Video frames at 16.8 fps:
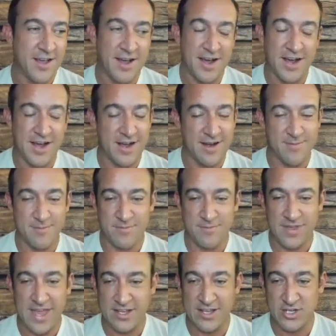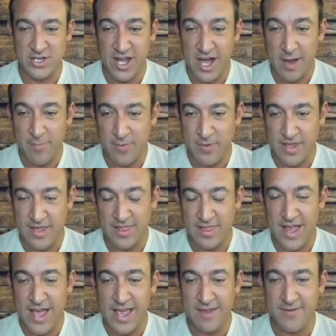catching up in
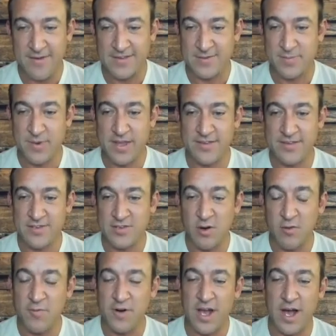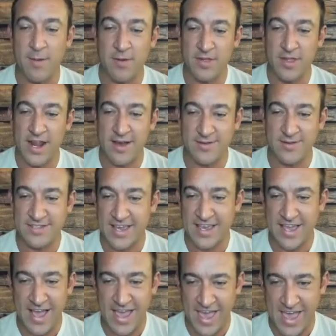life, has been so phenomenal that I was
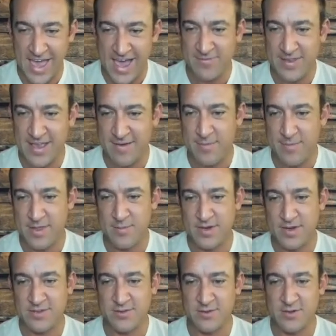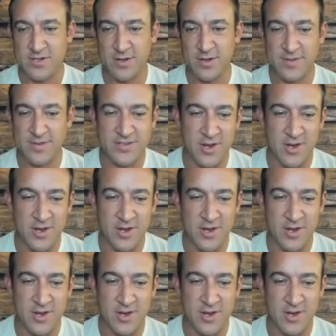like, I have to have him on the Muscular Gentleman.